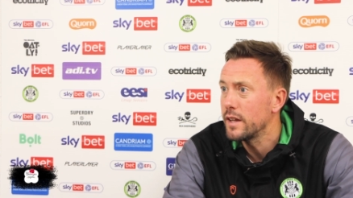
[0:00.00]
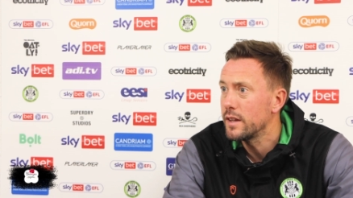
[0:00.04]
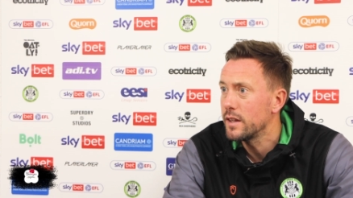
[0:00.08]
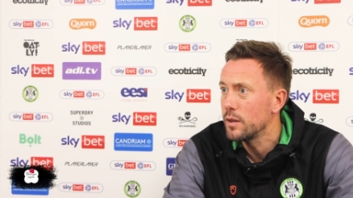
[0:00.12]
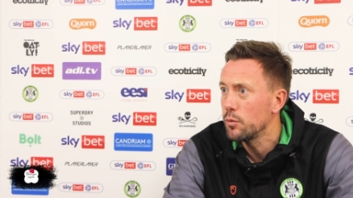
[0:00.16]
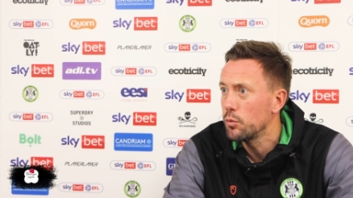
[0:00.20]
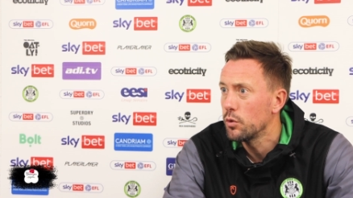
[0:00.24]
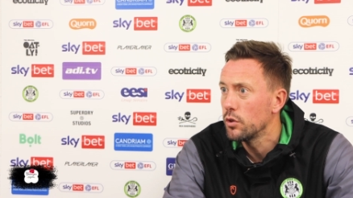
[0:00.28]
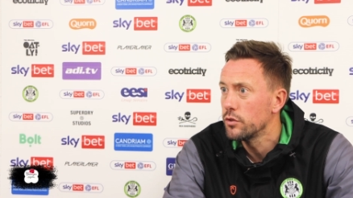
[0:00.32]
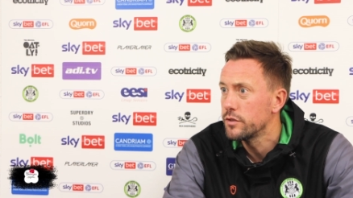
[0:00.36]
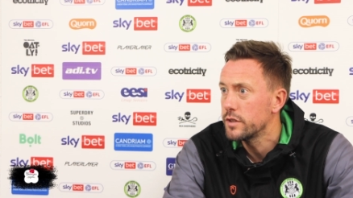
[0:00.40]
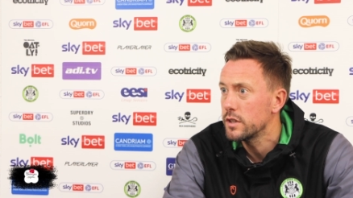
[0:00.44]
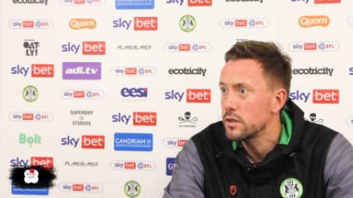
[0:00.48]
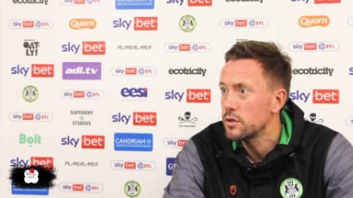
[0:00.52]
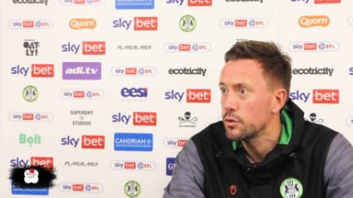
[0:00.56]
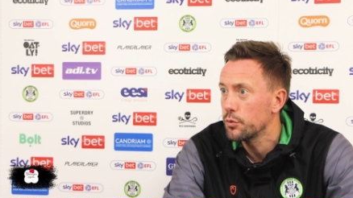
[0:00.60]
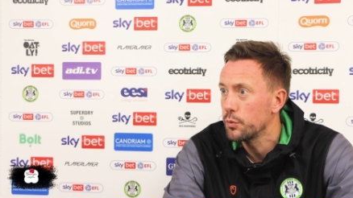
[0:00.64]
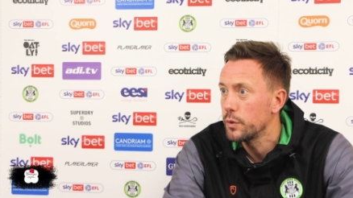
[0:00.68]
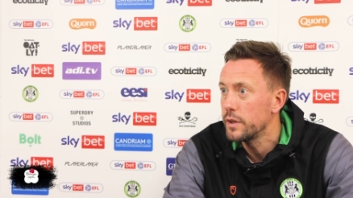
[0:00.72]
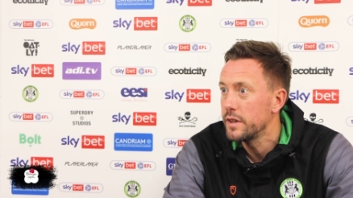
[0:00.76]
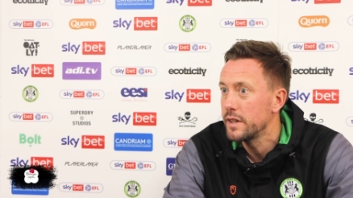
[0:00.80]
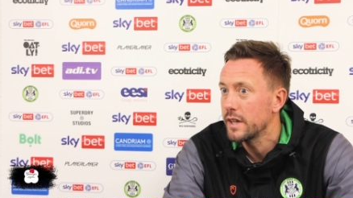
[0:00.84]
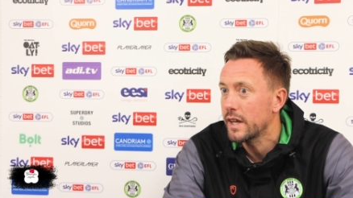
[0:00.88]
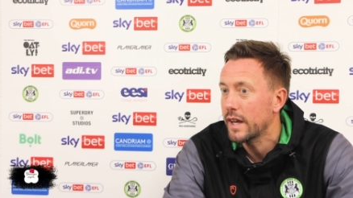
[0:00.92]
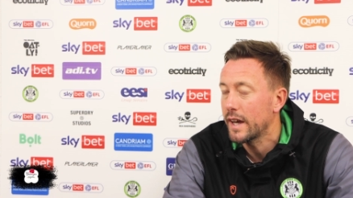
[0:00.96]
They wanted to
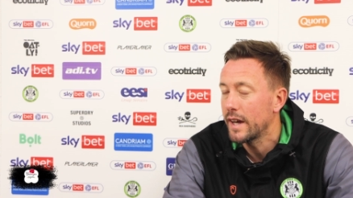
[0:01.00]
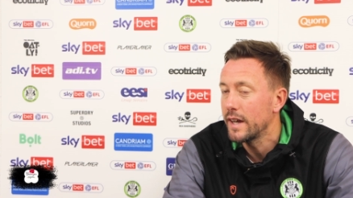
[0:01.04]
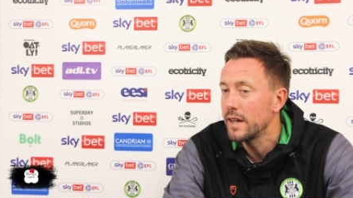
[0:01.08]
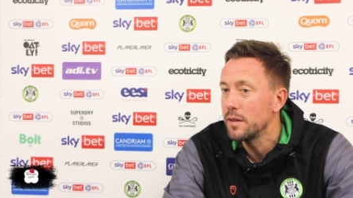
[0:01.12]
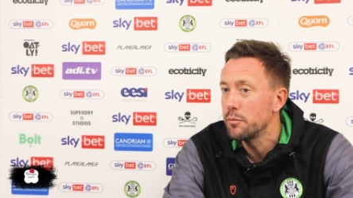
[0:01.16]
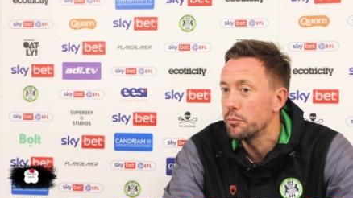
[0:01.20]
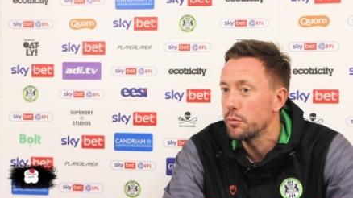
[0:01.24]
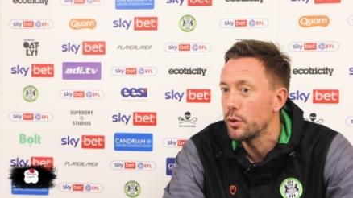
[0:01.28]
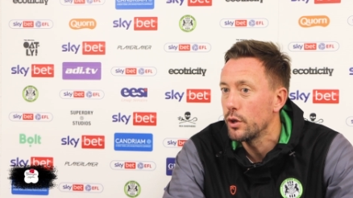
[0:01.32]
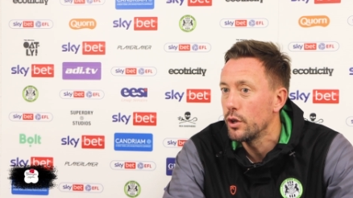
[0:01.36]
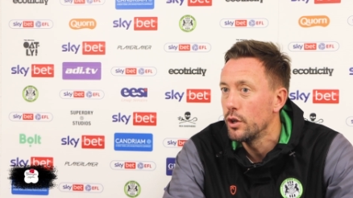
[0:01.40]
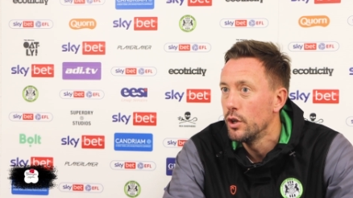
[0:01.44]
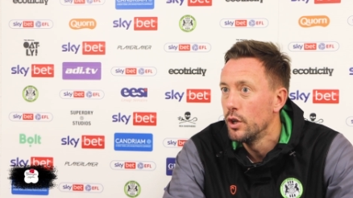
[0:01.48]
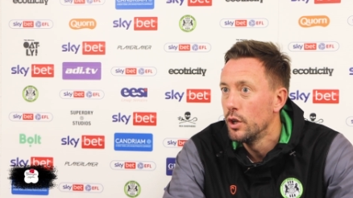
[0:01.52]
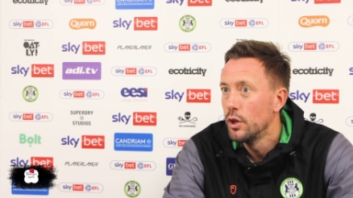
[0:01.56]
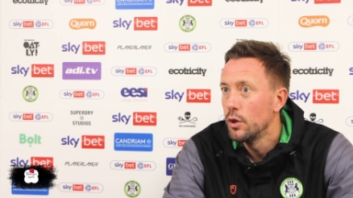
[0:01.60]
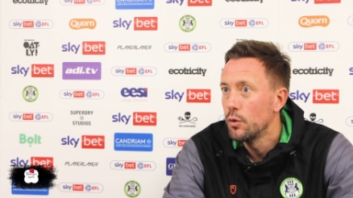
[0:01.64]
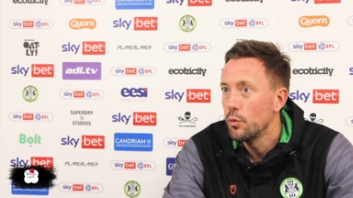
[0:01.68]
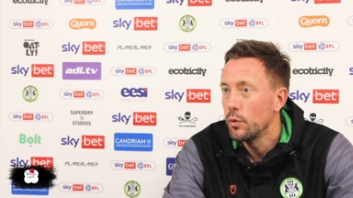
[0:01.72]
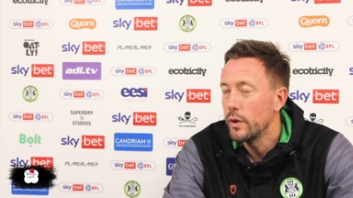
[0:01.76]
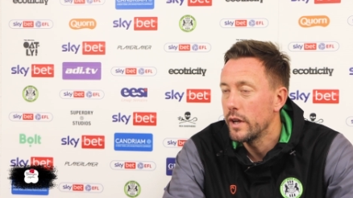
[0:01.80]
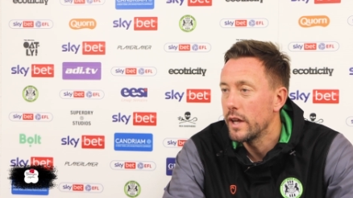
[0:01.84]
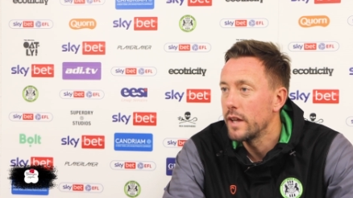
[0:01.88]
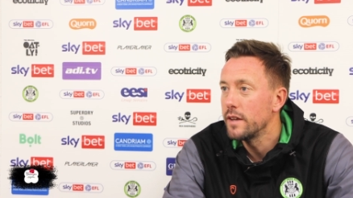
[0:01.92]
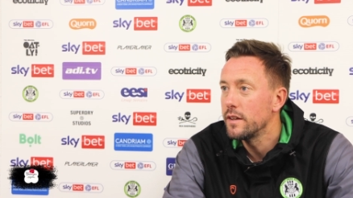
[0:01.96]
win the game, but
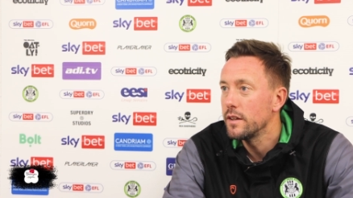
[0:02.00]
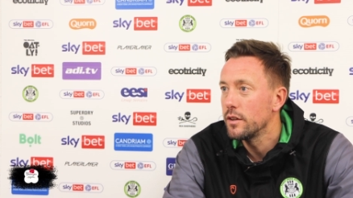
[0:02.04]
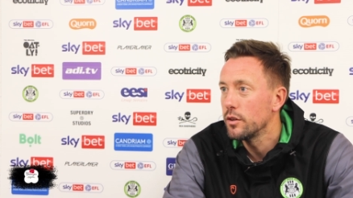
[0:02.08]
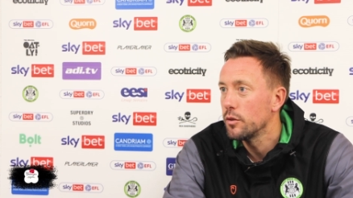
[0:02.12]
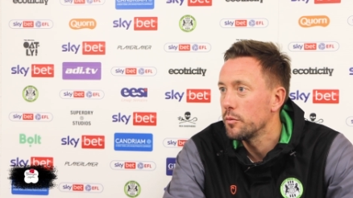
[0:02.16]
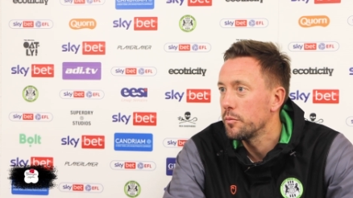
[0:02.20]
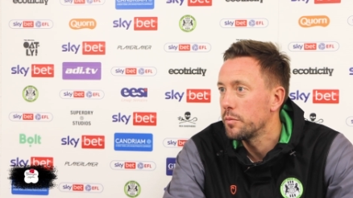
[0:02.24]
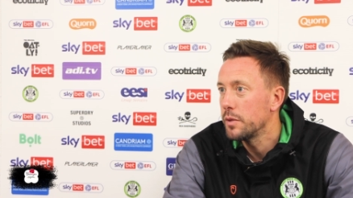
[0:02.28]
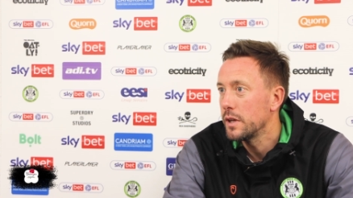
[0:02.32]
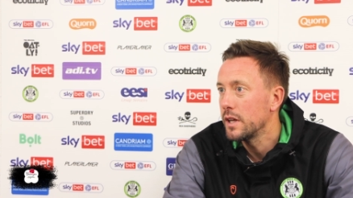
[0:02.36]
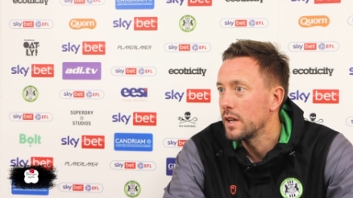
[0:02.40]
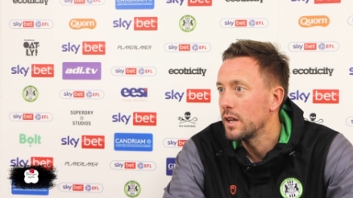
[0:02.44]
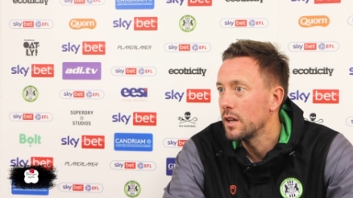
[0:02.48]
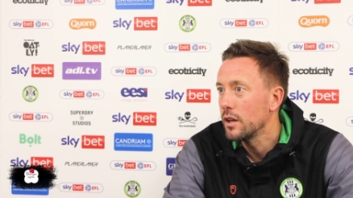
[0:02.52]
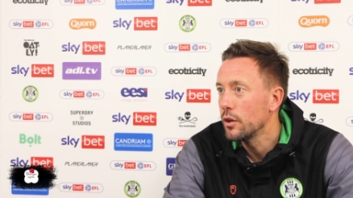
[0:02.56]
we ended up being a